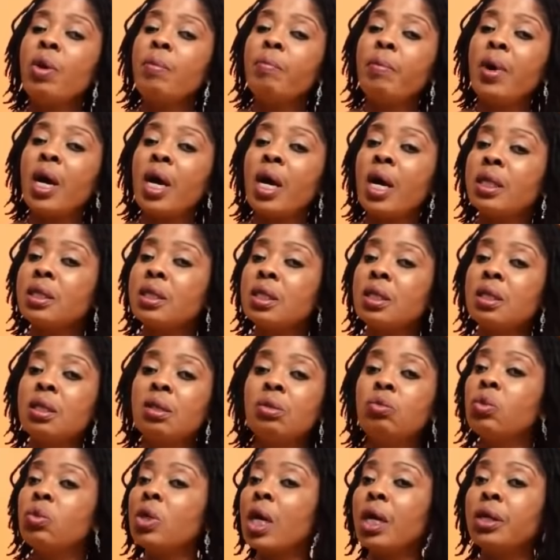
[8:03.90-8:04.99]
went back and say,
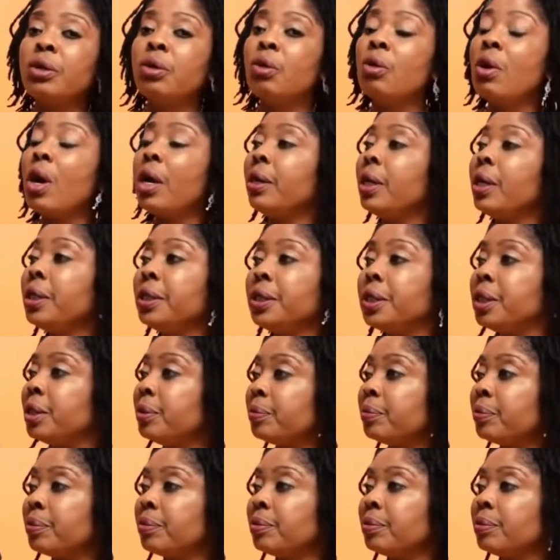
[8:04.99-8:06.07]
we cannot arrange
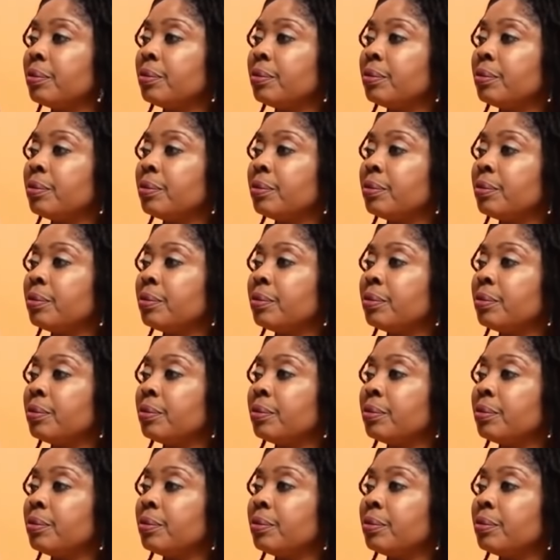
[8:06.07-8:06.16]
him.